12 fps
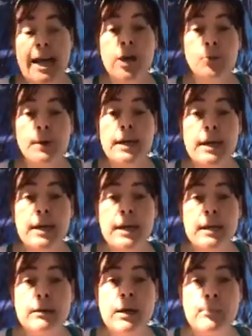agree.
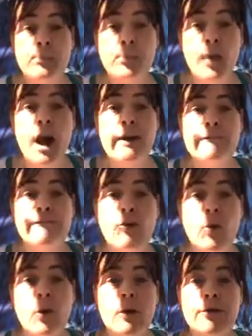It brought
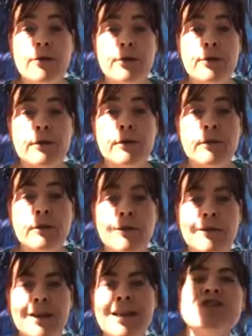forth,
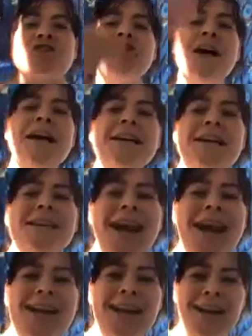it shined a
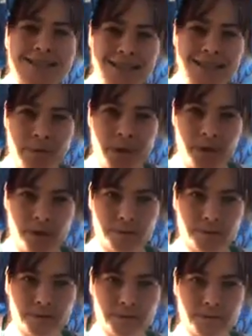light on something.
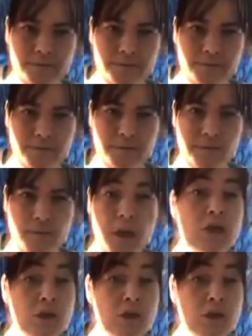So